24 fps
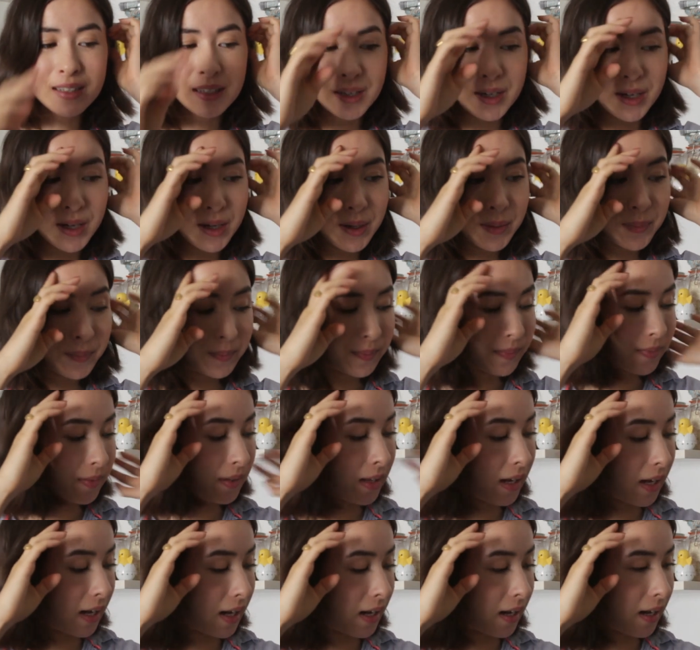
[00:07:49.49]
Um,
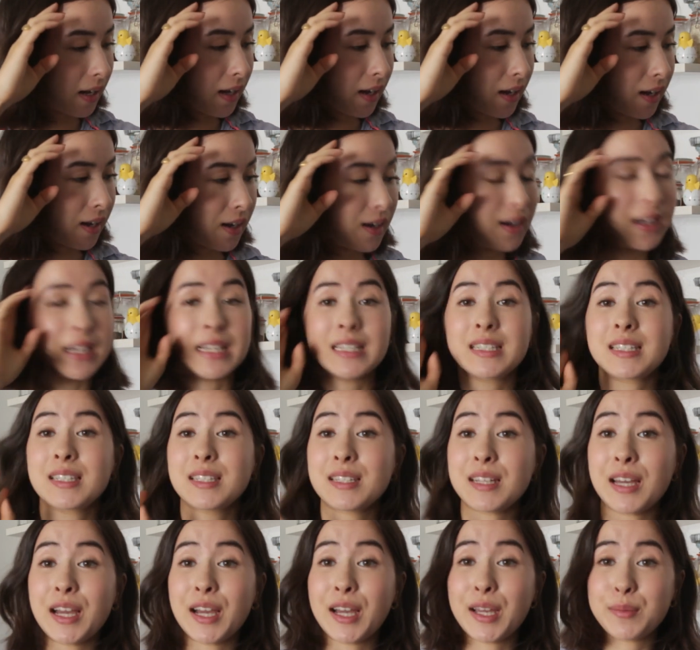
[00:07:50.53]
uh, it's
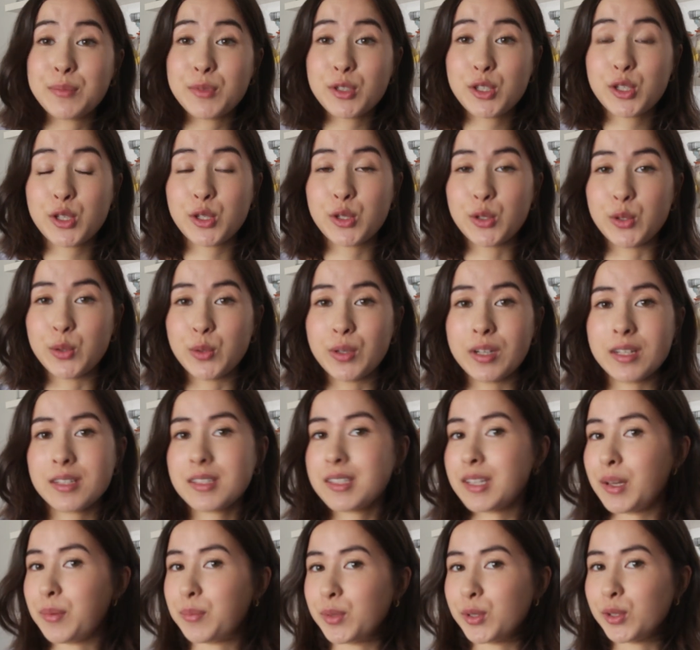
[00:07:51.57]
time to
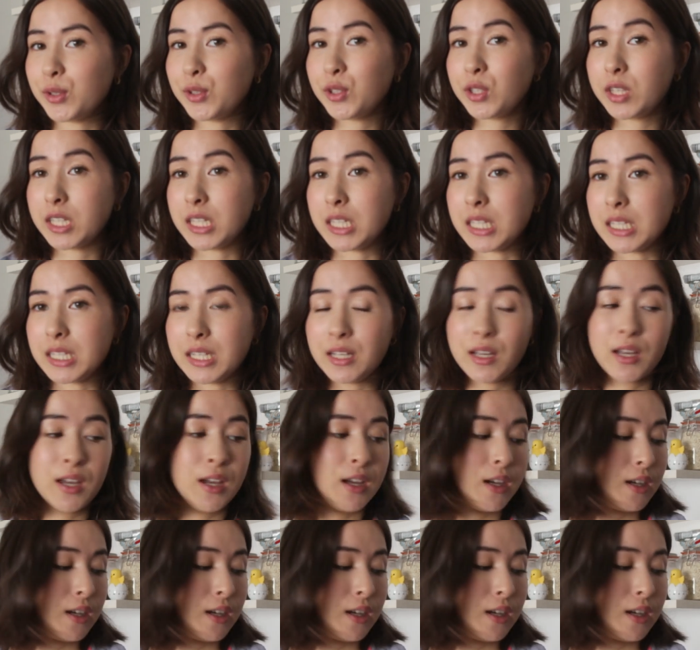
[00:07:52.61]
assemble the